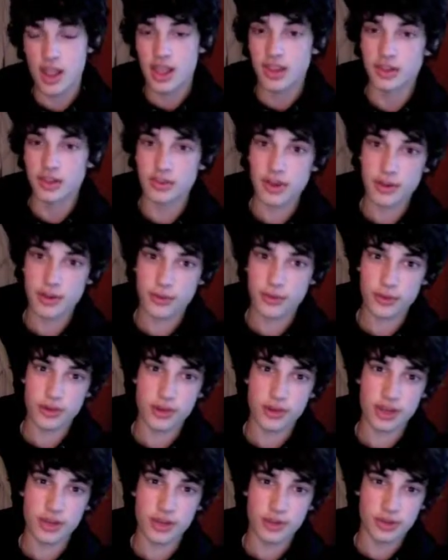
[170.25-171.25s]
The
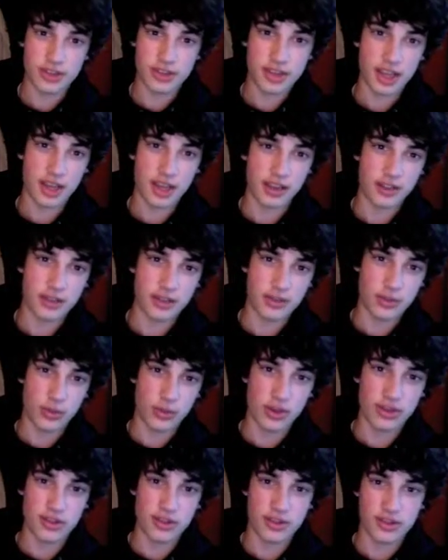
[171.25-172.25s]
referee was taking some
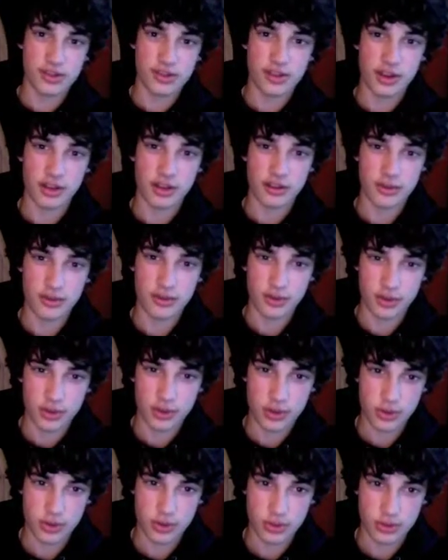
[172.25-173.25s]
whiskey shots for a
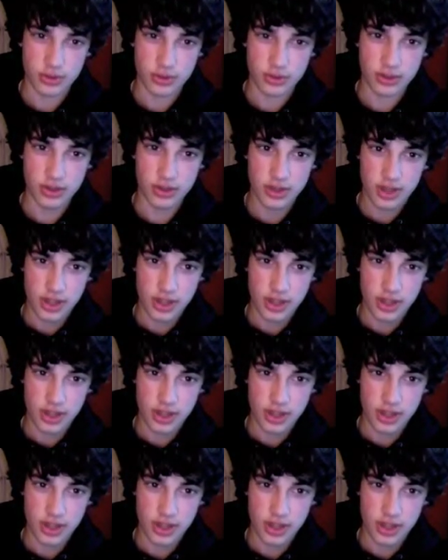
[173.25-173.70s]
cold,